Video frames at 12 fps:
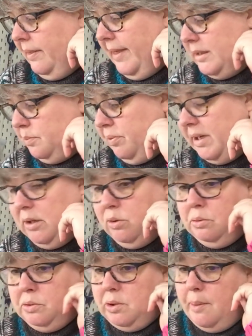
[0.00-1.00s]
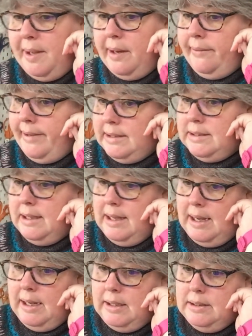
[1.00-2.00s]
that's pretty cool. So I'll be able to enter
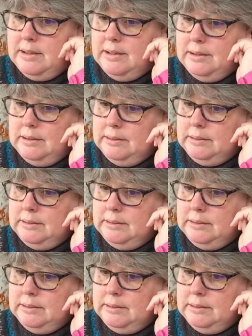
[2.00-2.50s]
that.